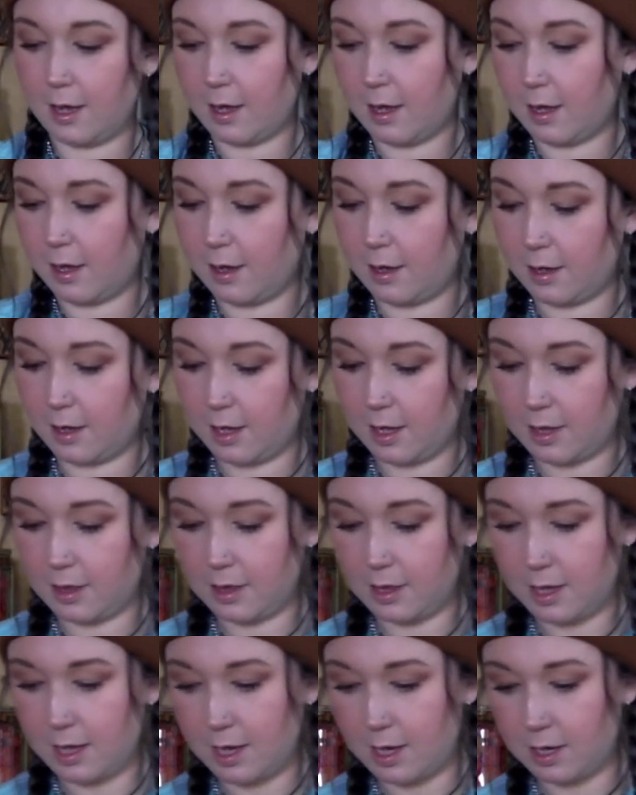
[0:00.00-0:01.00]
uh,
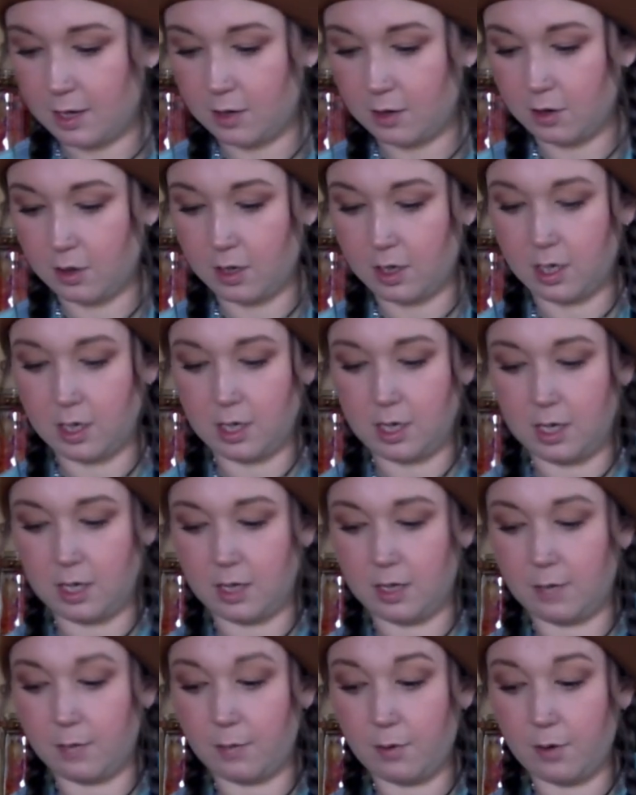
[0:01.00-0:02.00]
and then you're going to need
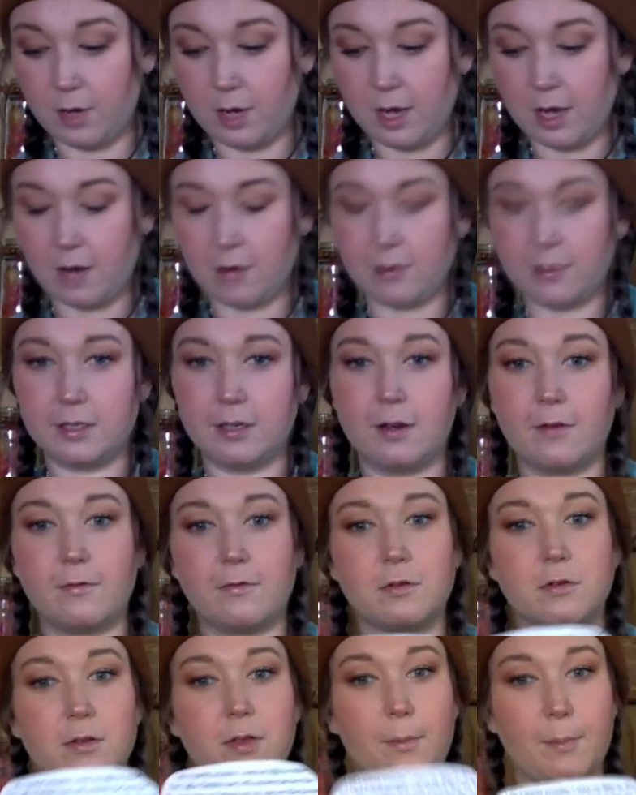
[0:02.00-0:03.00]
the printout
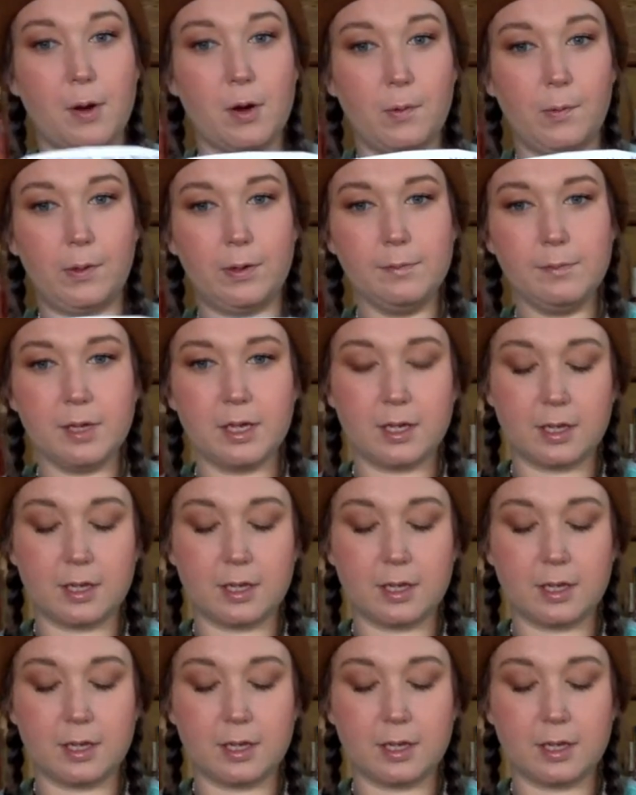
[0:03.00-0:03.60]
for the poem,